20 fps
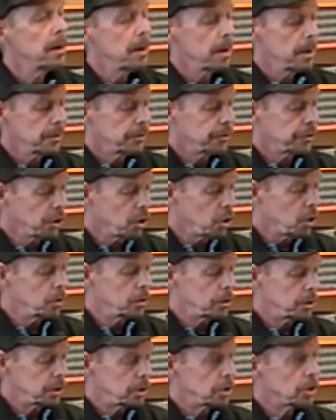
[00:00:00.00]

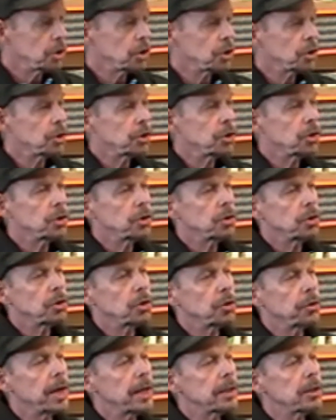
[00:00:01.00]
So
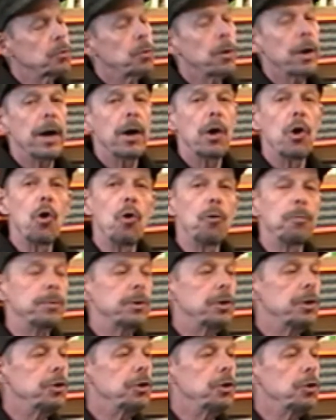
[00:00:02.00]
that's what I hope
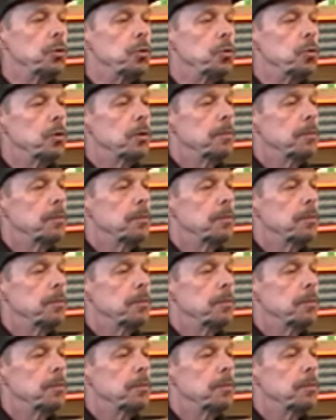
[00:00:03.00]
to do,